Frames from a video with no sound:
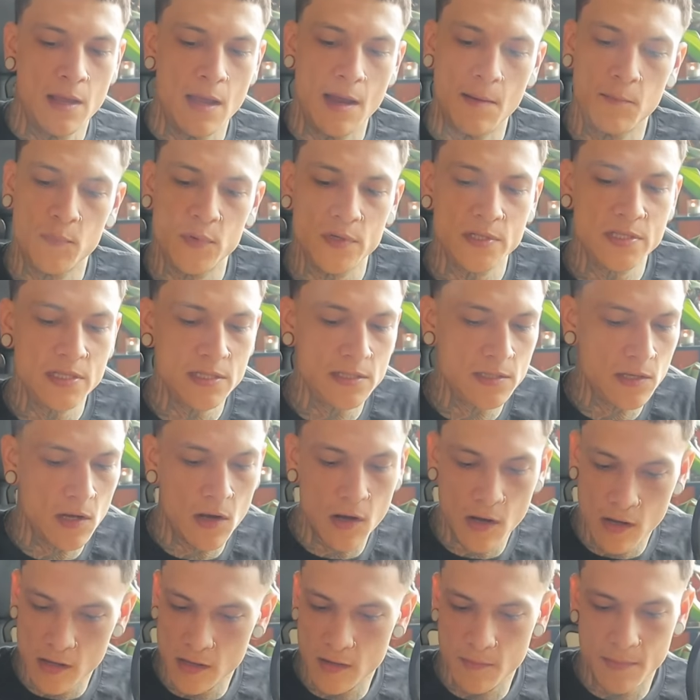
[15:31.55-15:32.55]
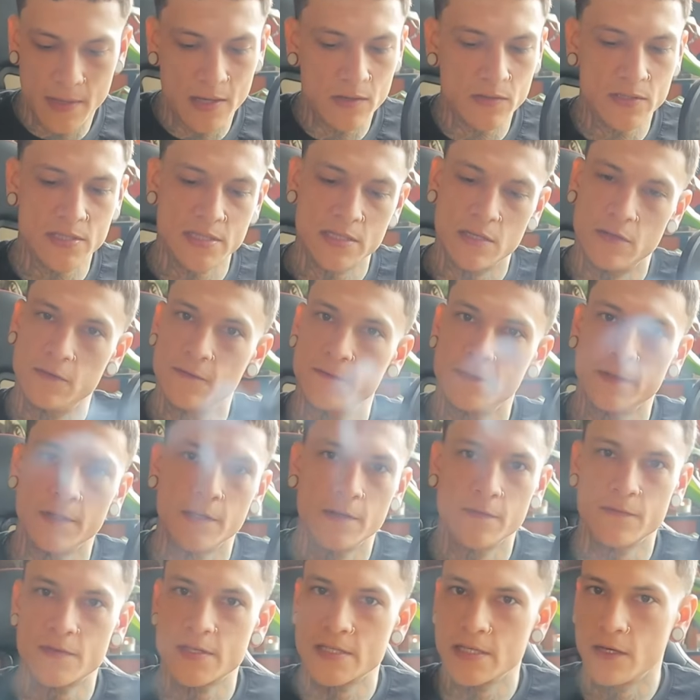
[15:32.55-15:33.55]
Empress is all about
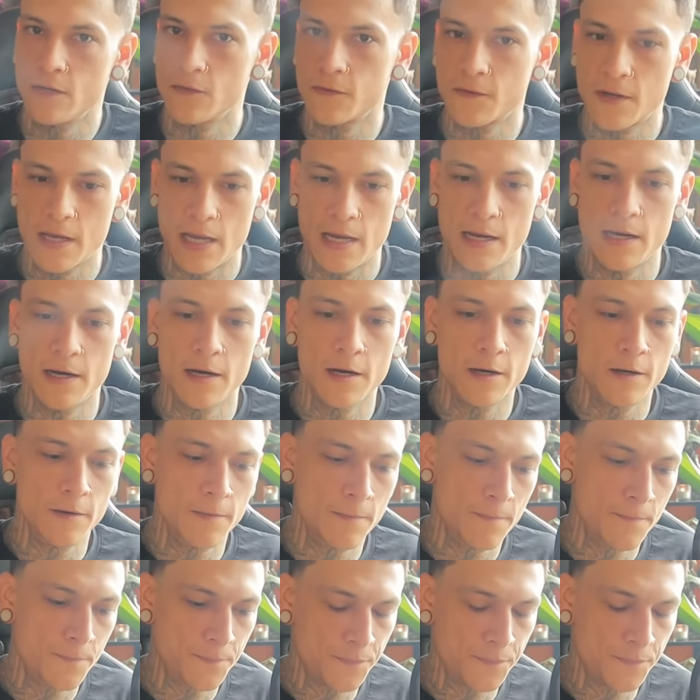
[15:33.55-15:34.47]
self-love, self-care.